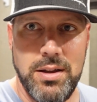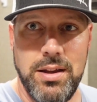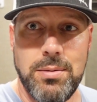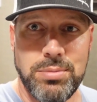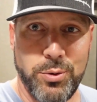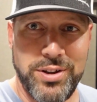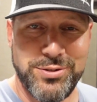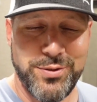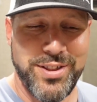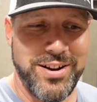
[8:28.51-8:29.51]
employees
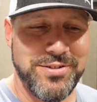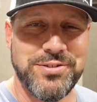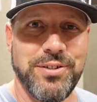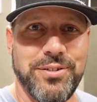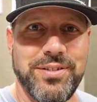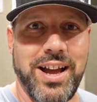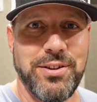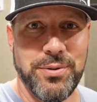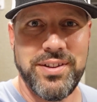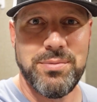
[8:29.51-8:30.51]
over there, so I
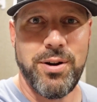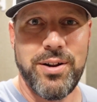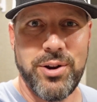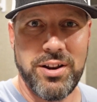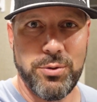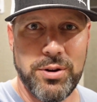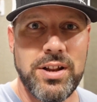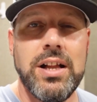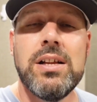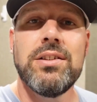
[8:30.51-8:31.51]
don't think the part ever got ordered.
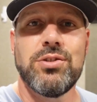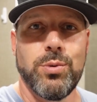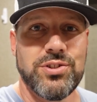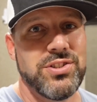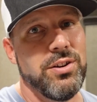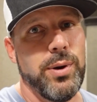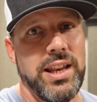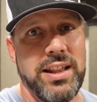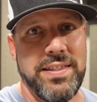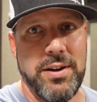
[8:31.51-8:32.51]
So we're still
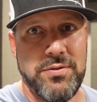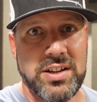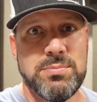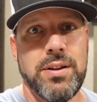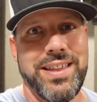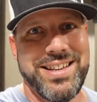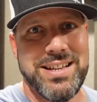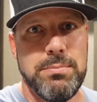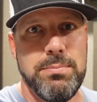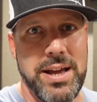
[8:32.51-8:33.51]
waiting to get that fixed, but they
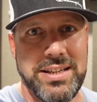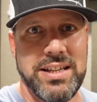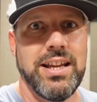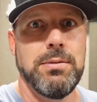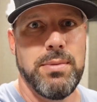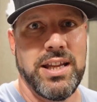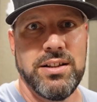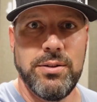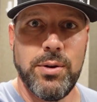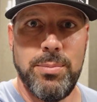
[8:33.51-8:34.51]
did bend it and
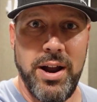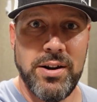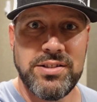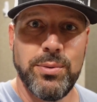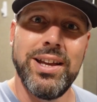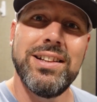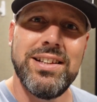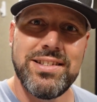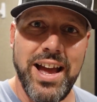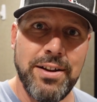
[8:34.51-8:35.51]
manually repair it, so we at
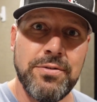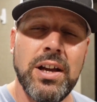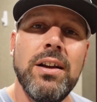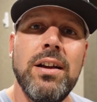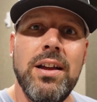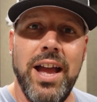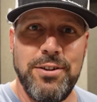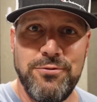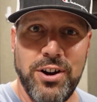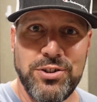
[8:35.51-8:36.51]
least have a
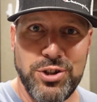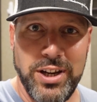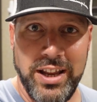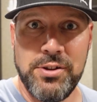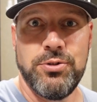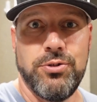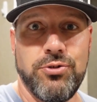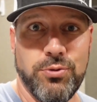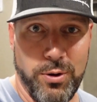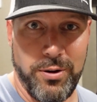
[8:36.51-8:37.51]
functioning
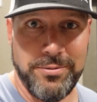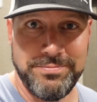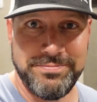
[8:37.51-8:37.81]
drawer.